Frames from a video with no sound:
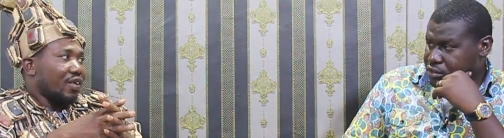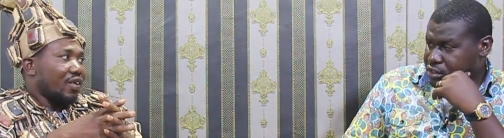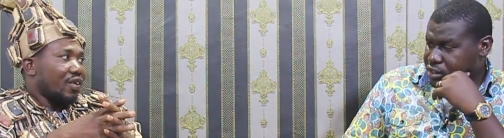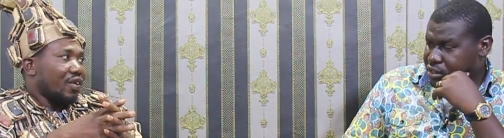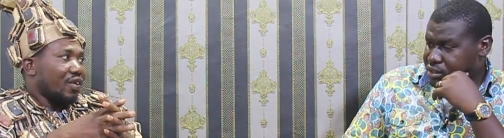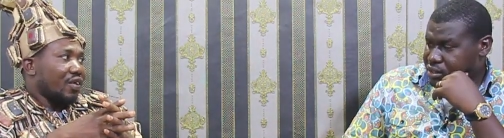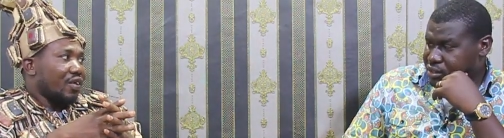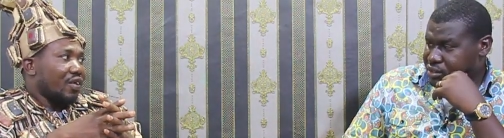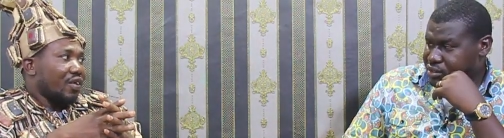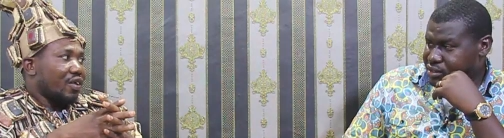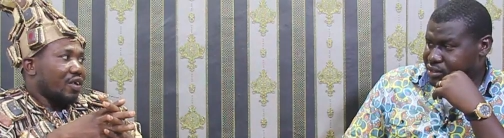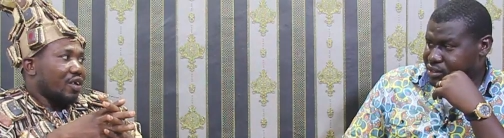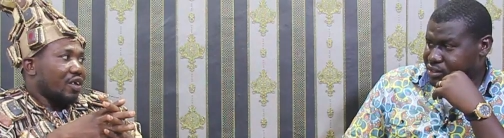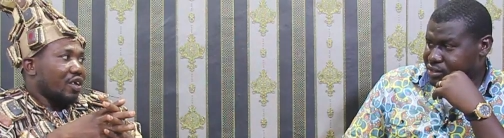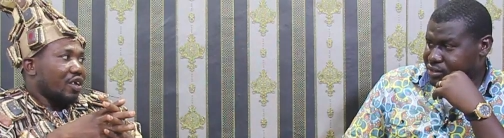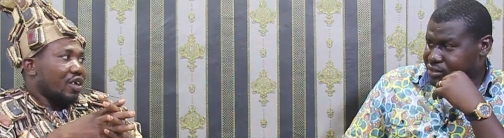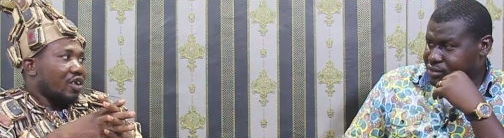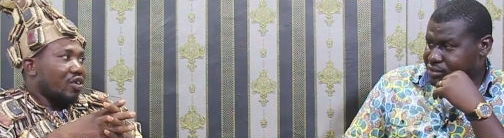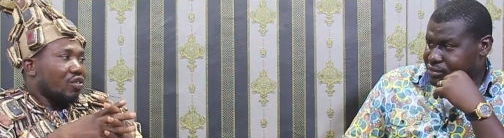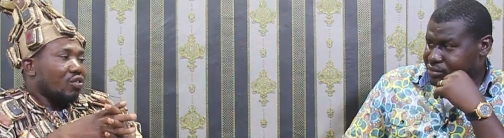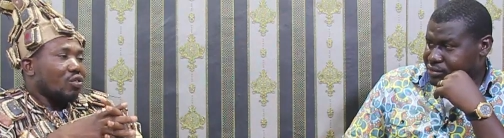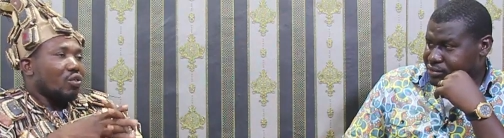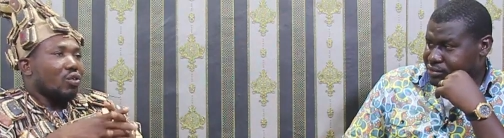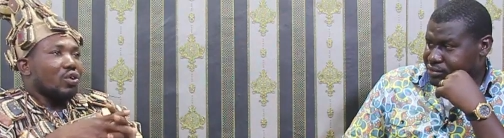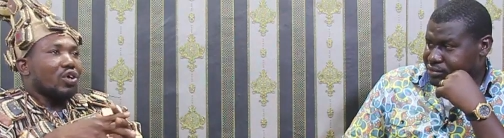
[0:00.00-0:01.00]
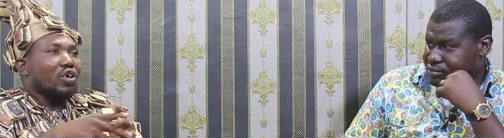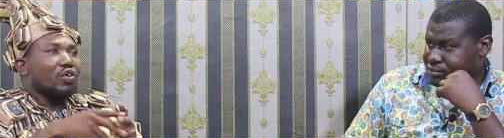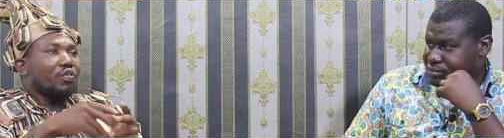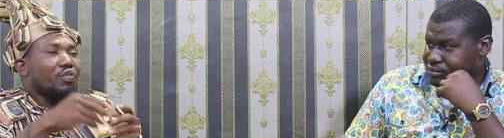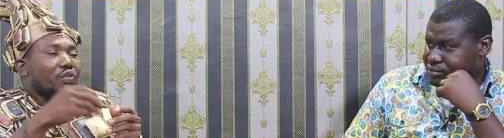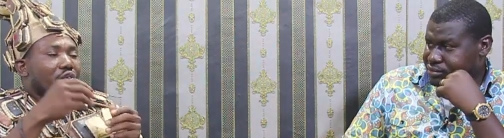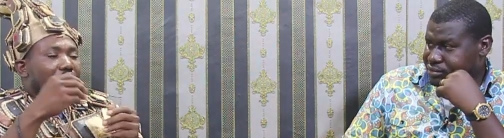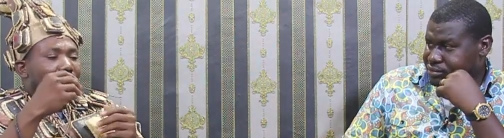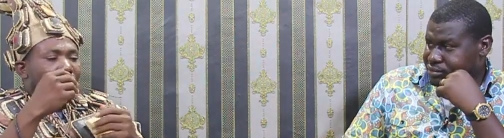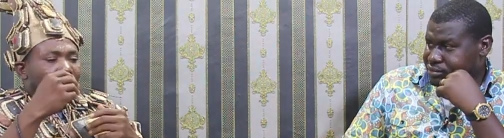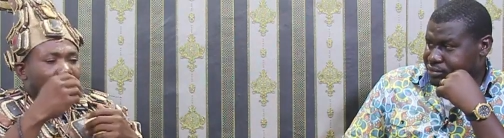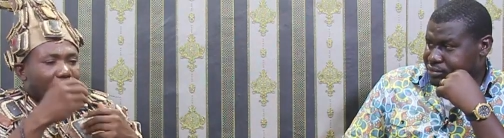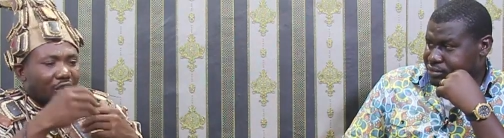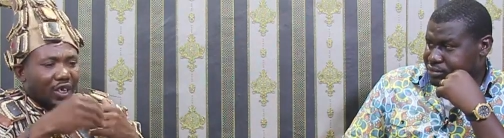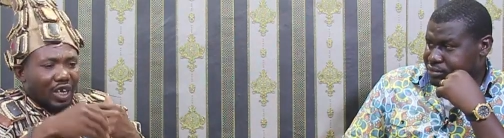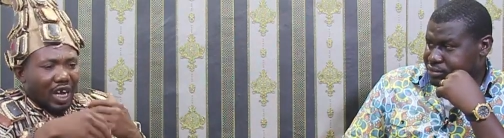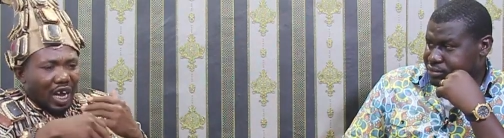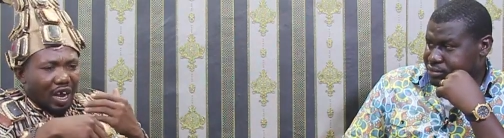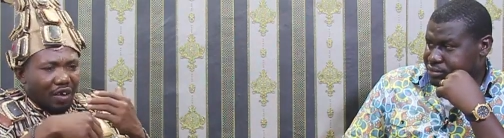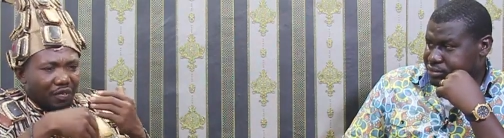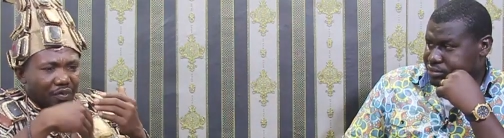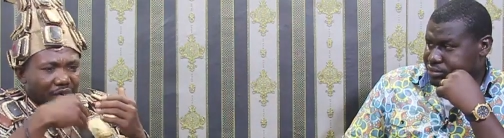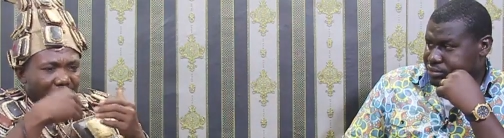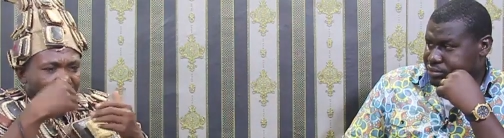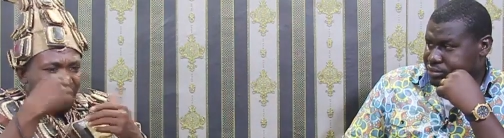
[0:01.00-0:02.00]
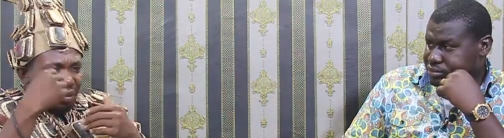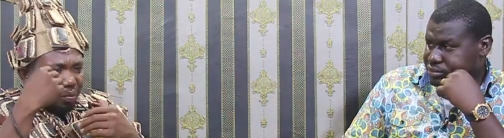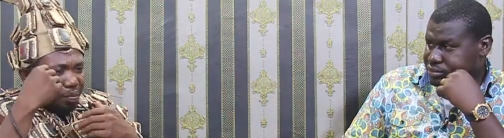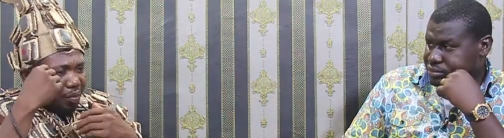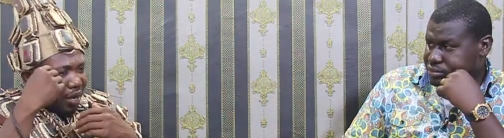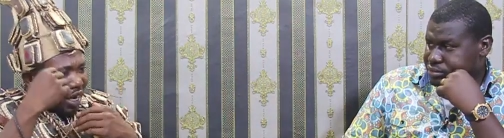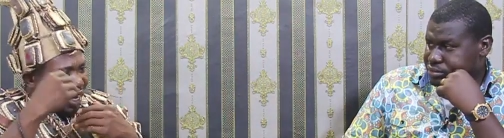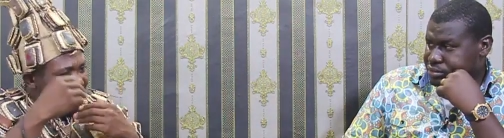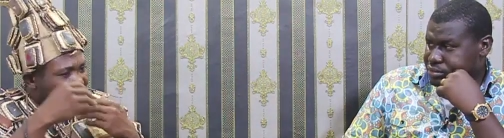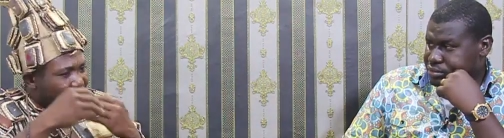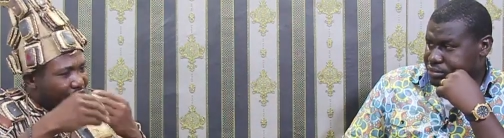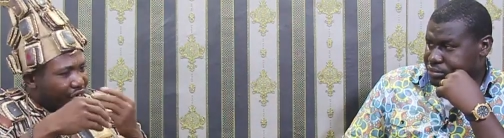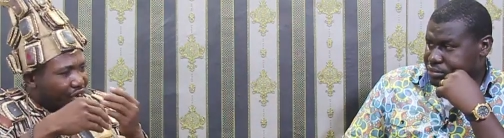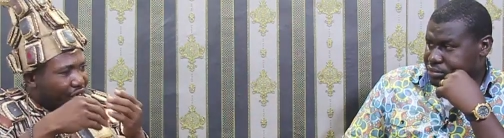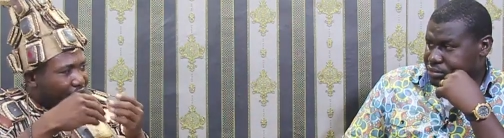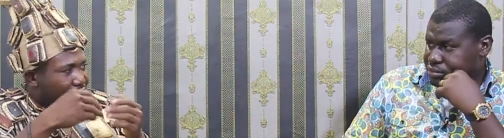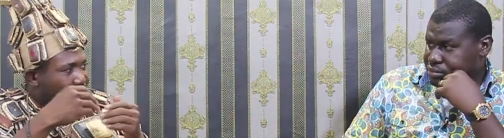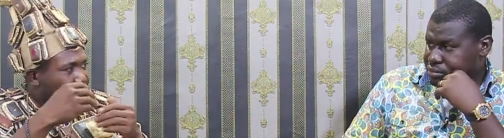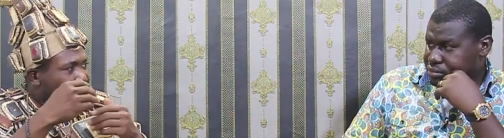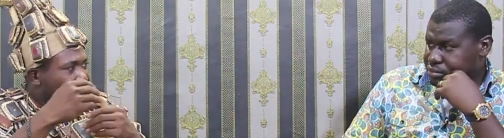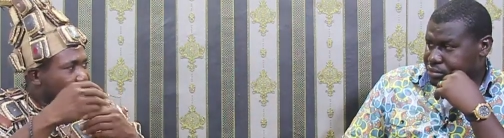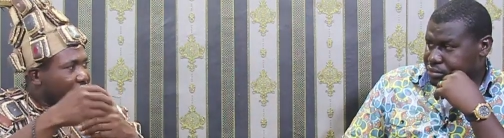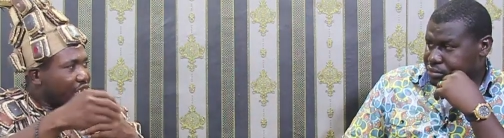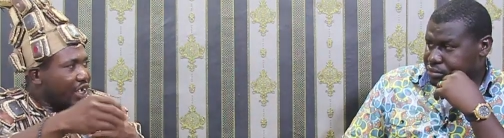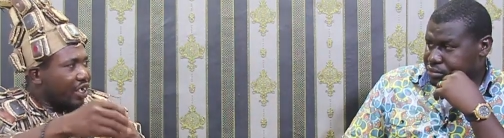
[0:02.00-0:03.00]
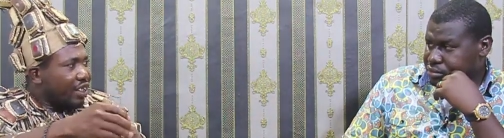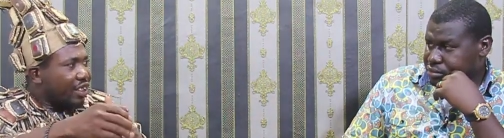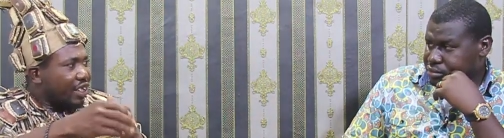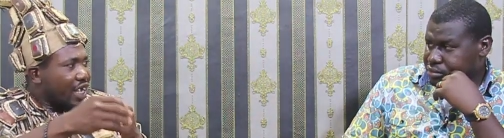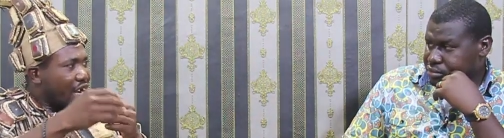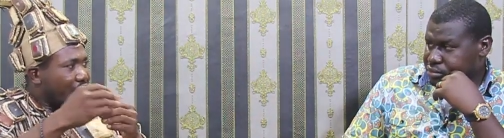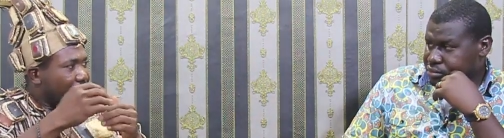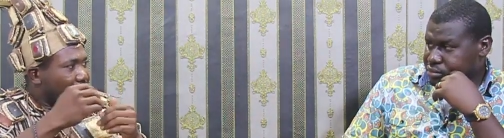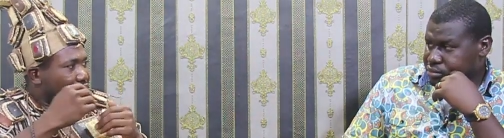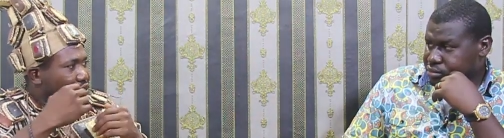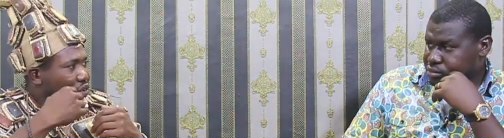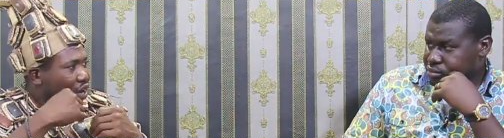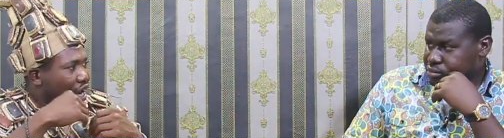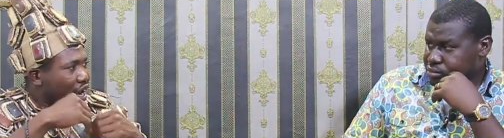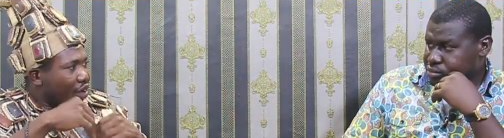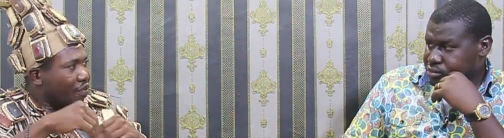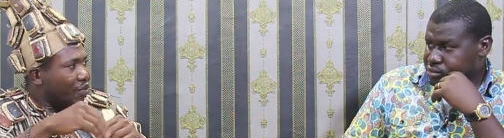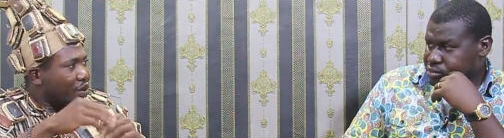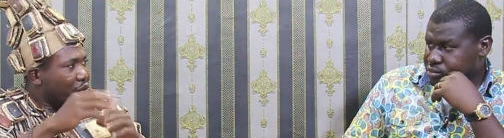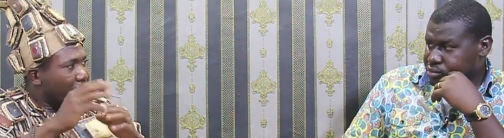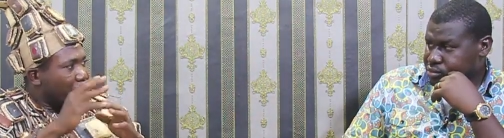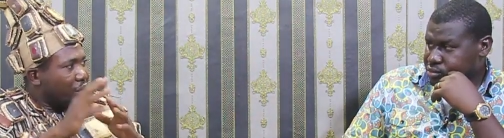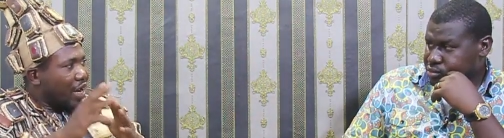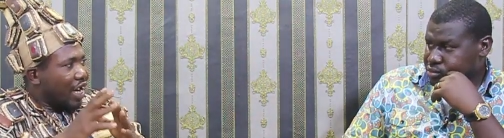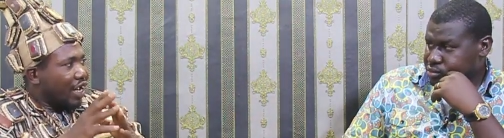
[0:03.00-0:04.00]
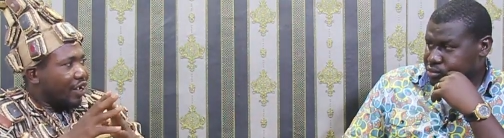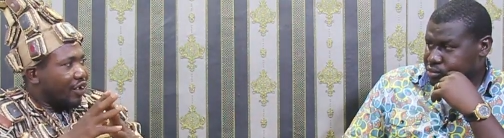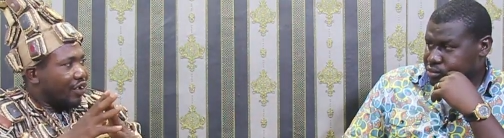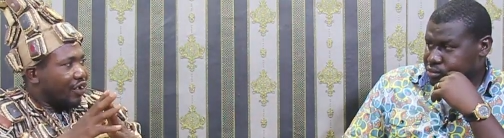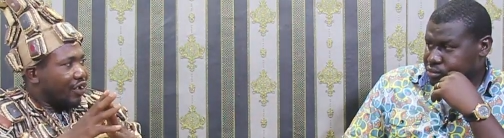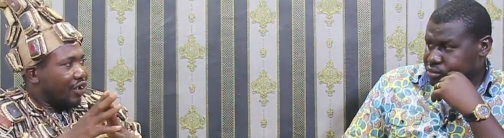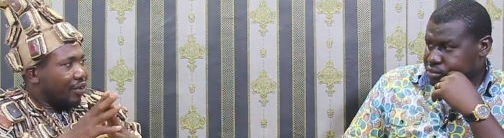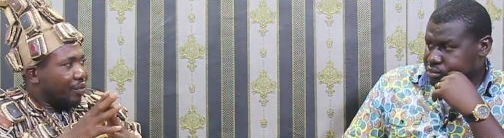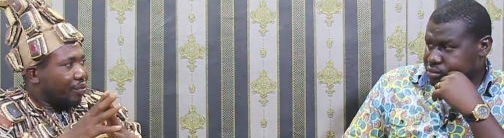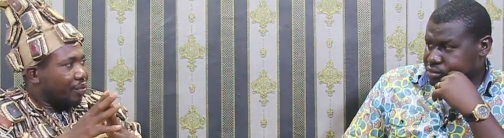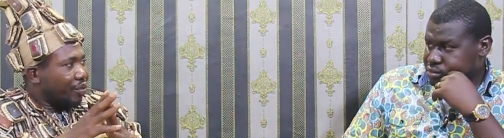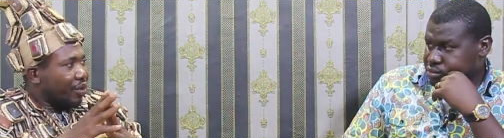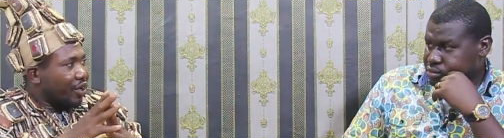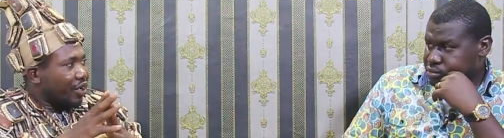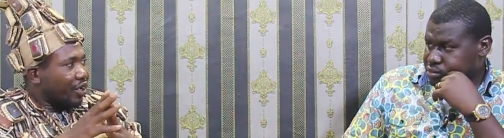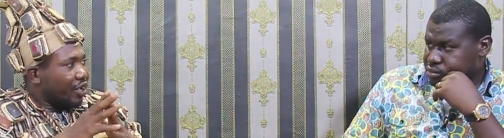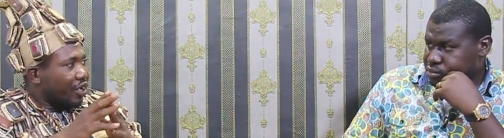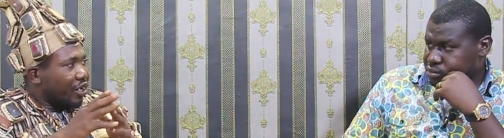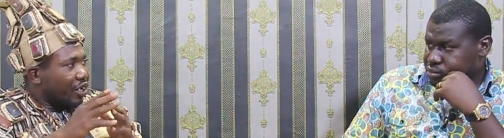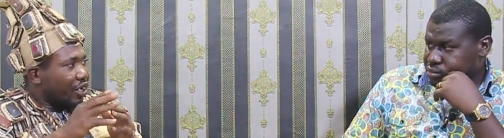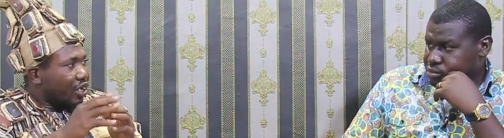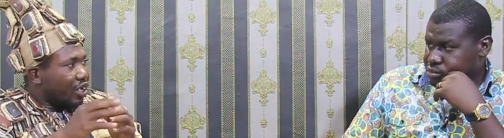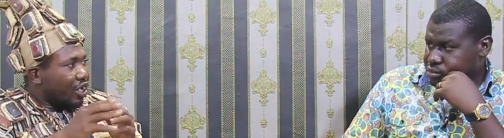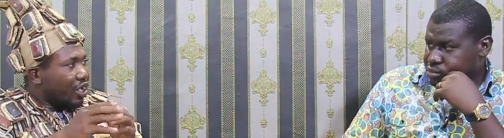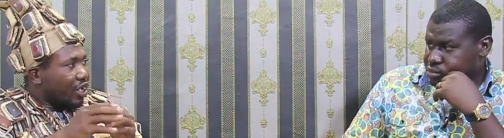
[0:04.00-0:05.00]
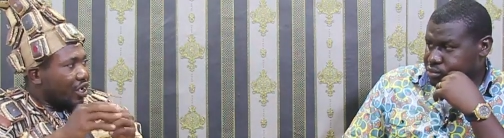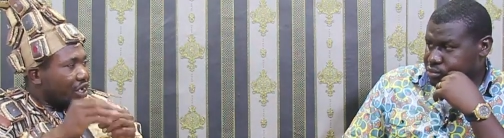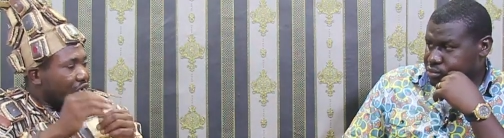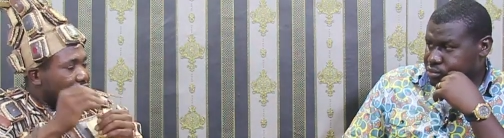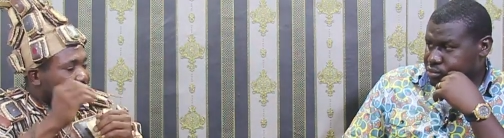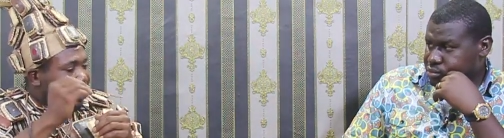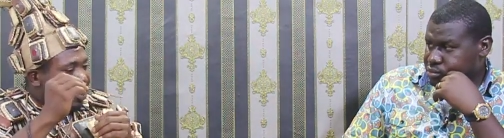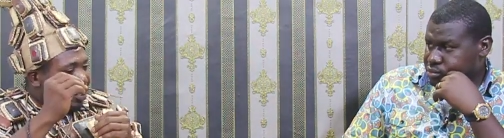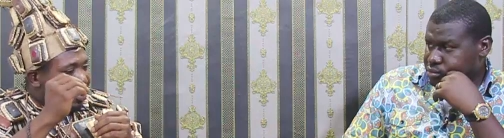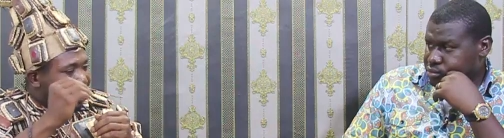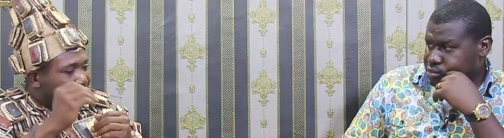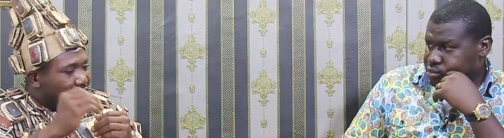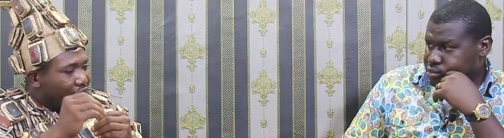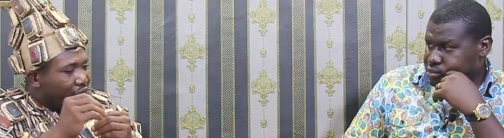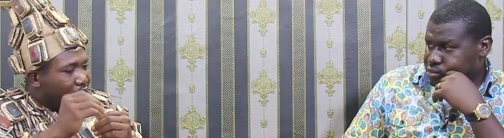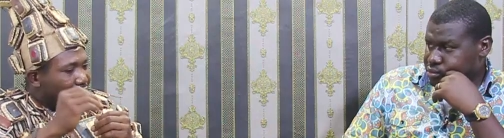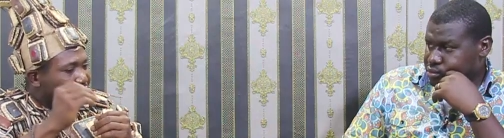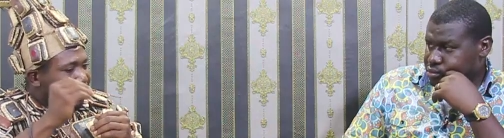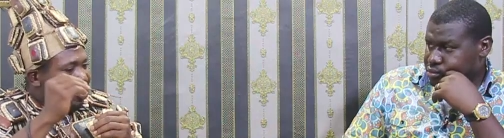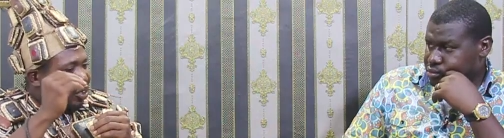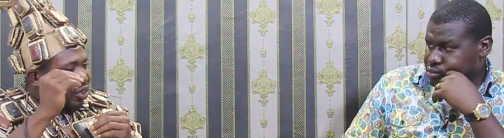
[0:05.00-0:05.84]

Speaker 1: I understand. So if you will be having a bad dream, anytime you have a bad dream, the same